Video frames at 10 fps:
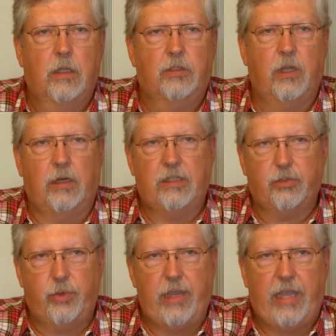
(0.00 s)
So
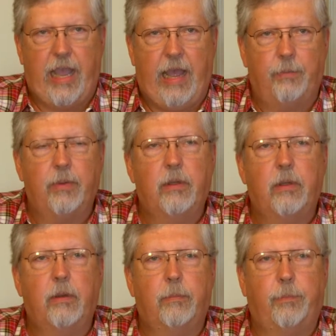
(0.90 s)
let's recap
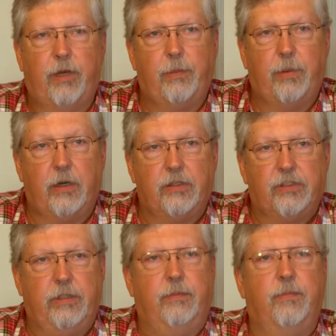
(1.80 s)
per
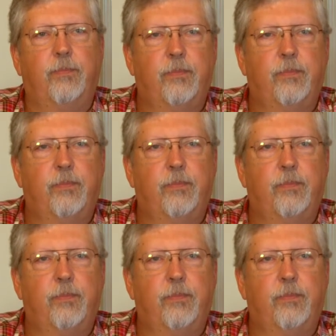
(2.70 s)
person.